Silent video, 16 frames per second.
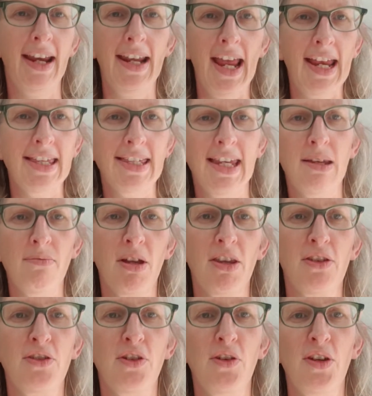an
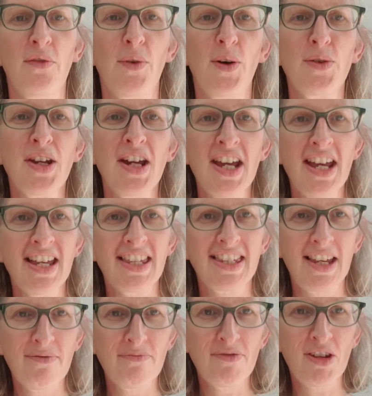18-month, 2-year-old,
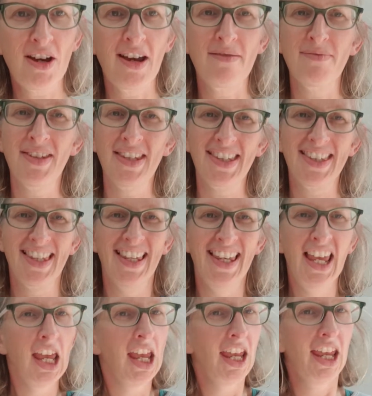sometimes,
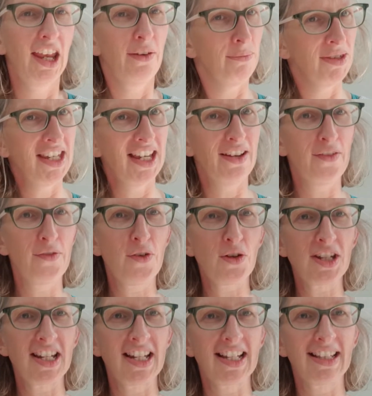particularly if you've
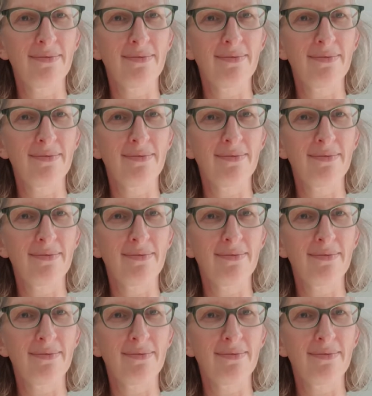got a little